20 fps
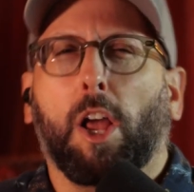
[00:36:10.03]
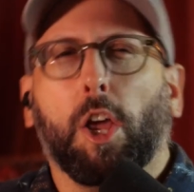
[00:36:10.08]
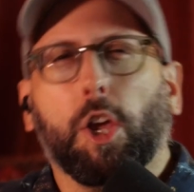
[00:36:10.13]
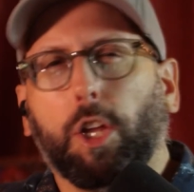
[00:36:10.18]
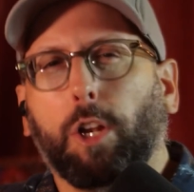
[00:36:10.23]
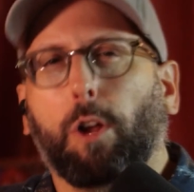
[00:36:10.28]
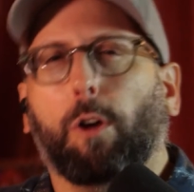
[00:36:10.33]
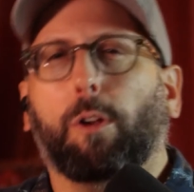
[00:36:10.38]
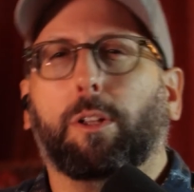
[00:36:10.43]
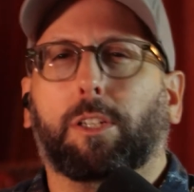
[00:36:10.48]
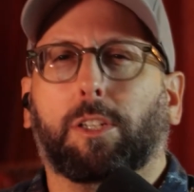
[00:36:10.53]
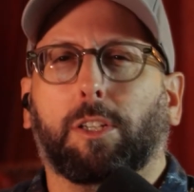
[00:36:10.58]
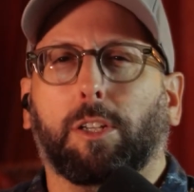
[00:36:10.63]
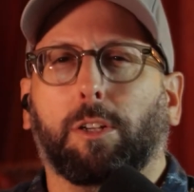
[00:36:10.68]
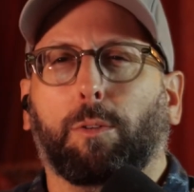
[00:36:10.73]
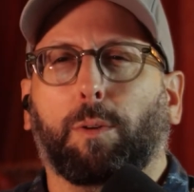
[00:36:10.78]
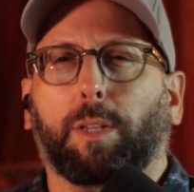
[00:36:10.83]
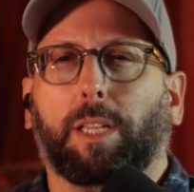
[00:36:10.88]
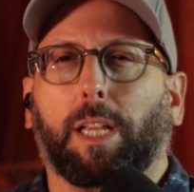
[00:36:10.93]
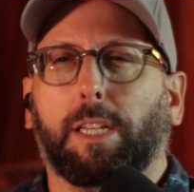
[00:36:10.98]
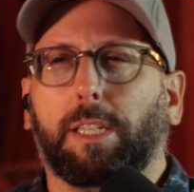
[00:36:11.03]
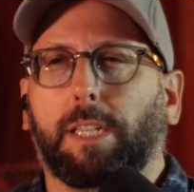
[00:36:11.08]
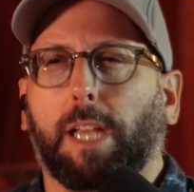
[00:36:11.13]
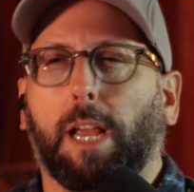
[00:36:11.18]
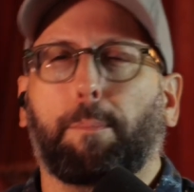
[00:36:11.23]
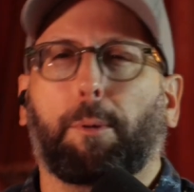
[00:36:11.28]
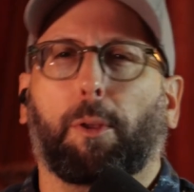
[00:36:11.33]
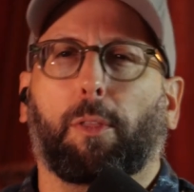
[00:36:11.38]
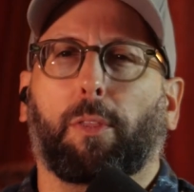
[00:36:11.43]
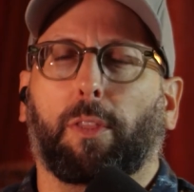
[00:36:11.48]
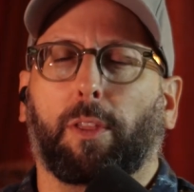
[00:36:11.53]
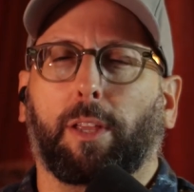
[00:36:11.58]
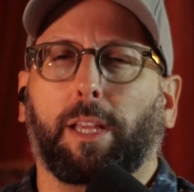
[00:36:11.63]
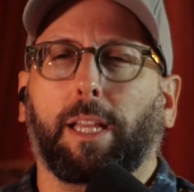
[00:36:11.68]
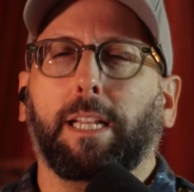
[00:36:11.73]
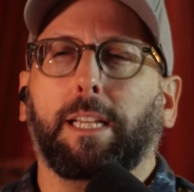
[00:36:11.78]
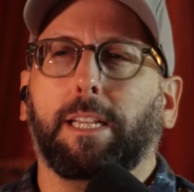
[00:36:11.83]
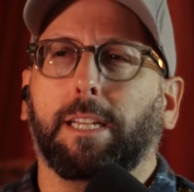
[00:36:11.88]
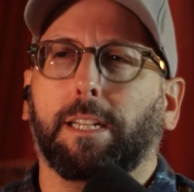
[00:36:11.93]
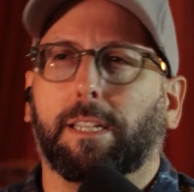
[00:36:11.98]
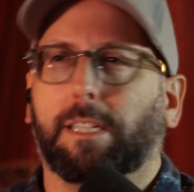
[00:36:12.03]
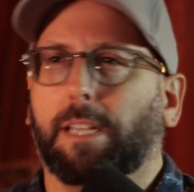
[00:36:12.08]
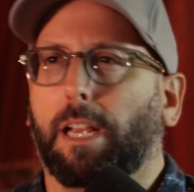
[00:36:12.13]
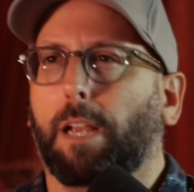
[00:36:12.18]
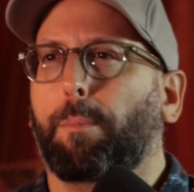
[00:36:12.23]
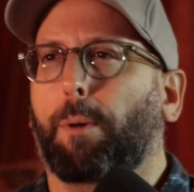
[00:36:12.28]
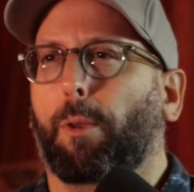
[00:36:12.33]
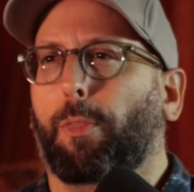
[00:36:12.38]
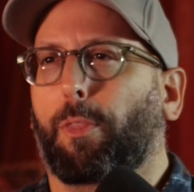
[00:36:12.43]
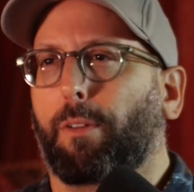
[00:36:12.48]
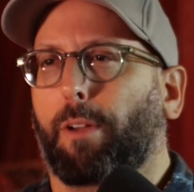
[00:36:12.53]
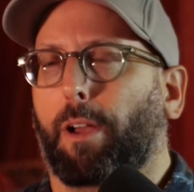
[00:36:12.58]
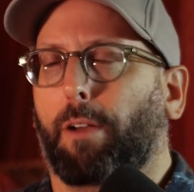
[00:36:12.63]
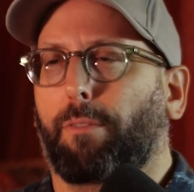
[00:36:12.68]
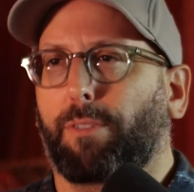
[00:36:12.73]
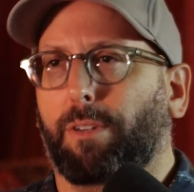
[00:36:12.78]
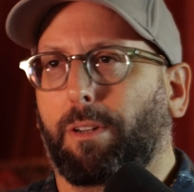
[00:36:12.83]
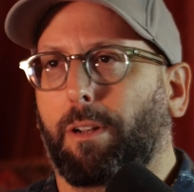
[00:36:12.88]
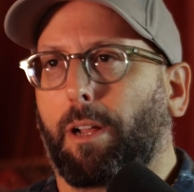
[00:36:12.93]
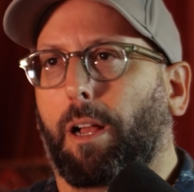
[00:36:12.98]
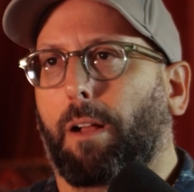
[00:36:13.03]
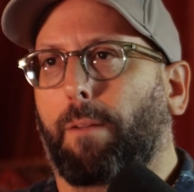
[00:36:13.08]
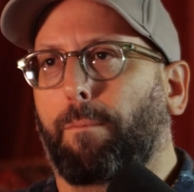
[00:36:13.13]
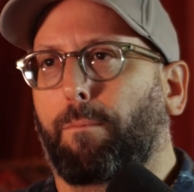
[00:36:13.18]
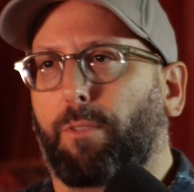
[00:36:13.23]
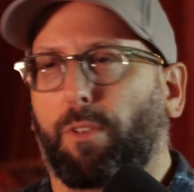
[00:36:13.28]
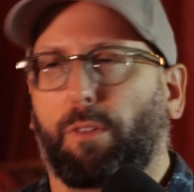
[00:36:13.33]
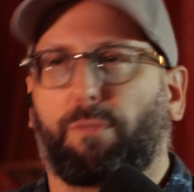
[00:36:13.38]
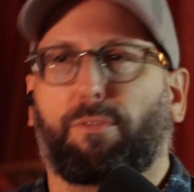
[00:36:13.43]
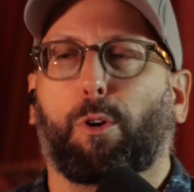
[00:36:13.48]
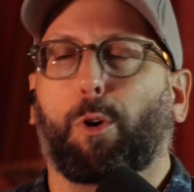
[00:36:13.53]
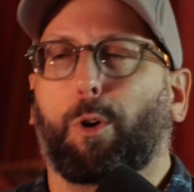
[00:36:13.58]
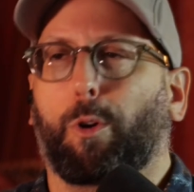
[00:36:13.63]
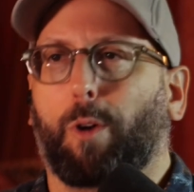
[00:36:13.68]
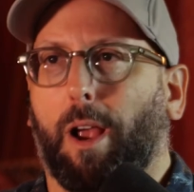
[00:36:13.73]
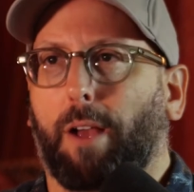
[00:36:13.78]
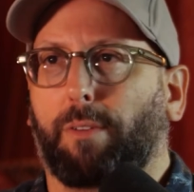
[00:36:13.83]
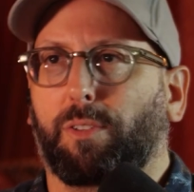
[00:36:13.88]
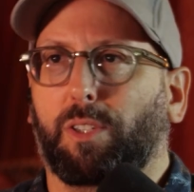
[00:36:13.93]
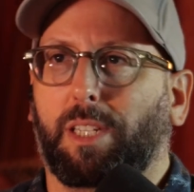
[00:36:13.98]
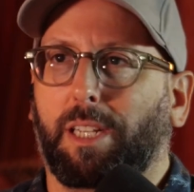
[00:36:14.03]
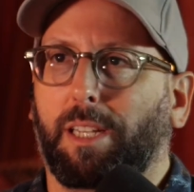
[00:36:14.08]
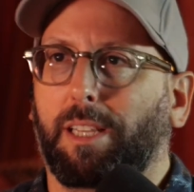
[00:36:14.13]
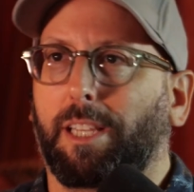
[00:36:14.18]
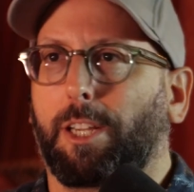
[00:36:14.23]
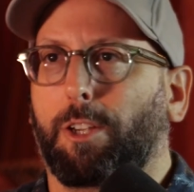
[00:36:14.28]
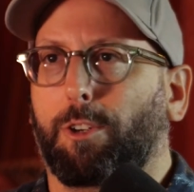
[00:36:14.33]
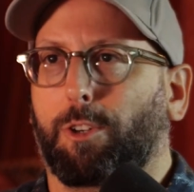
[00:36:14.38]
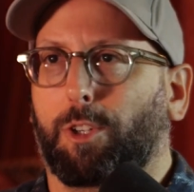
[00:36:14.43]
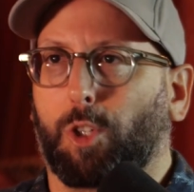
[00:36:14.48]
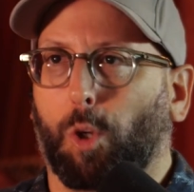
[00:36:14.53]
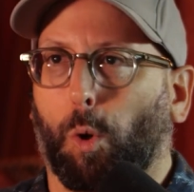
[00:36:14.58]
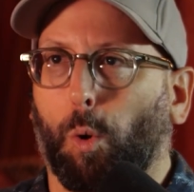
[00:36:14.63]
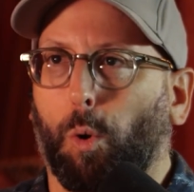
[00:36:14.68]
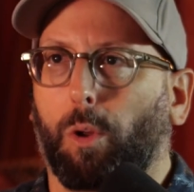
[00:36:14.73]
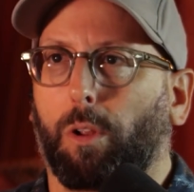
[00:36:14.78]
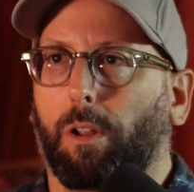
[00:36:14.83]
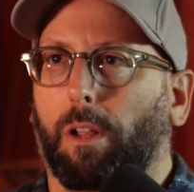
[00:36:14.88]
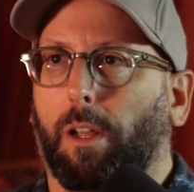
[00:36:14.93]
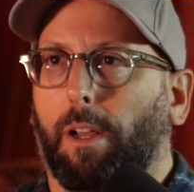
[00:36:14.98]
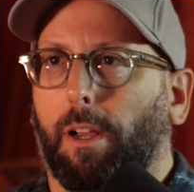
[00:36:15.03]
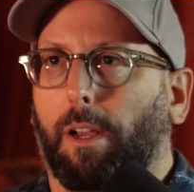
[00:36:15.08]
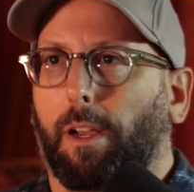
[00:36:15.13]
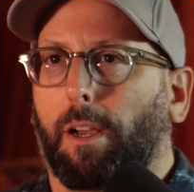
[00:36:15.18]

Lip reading: It's what they say about the Indians say about the photograph stealing your soul.